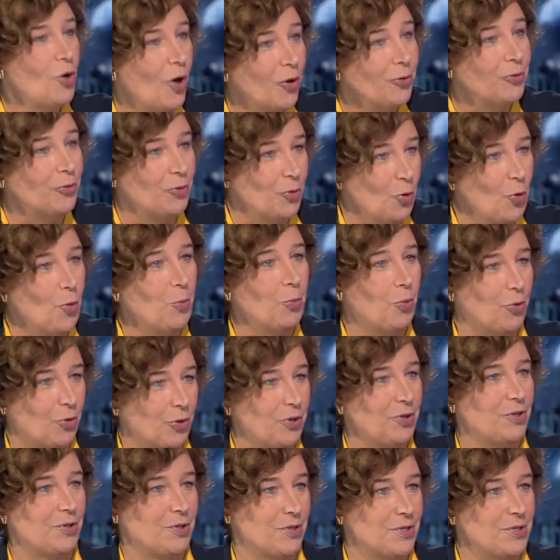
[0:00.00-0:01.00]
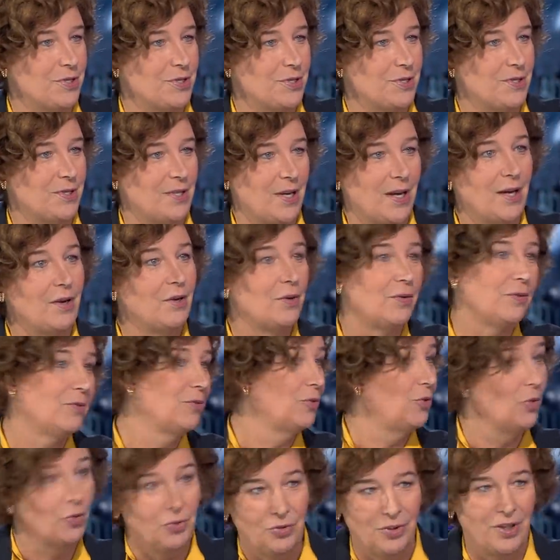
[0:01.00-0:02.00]
not know borders. They
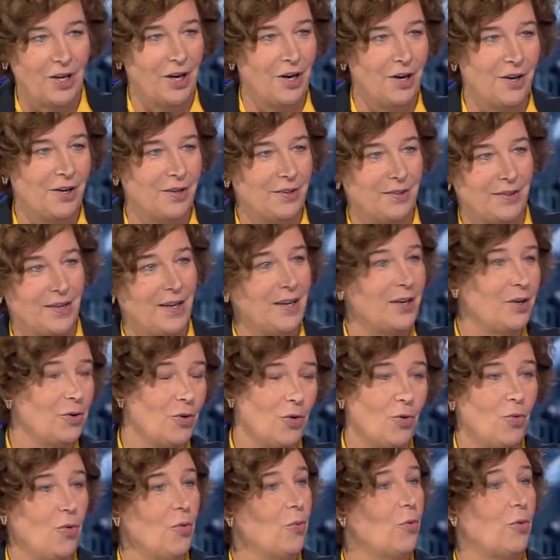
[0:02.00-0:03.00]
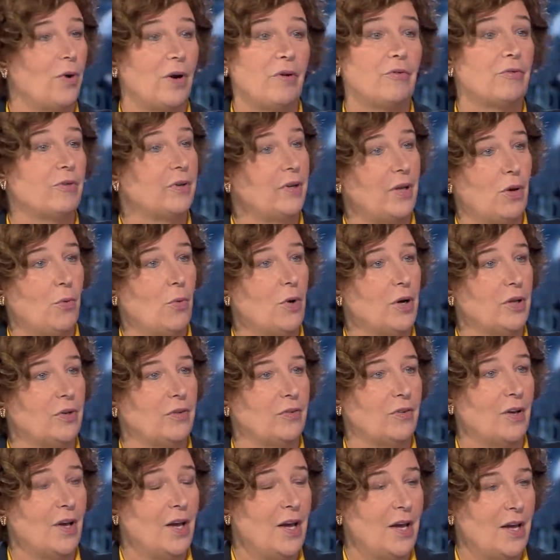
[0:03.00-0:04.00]
don't care. They go wherever they
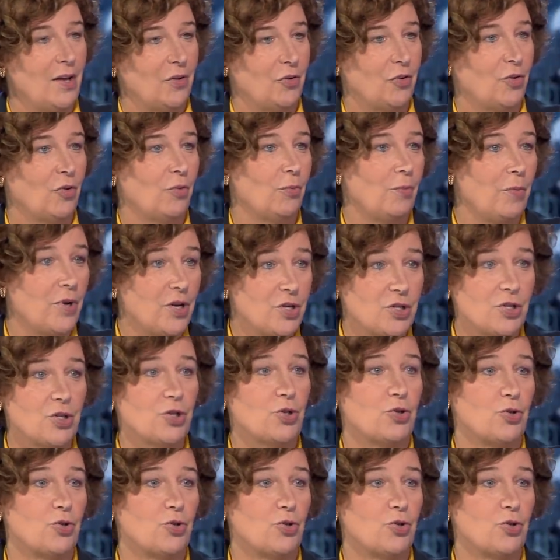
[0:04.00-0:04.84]
want. So measures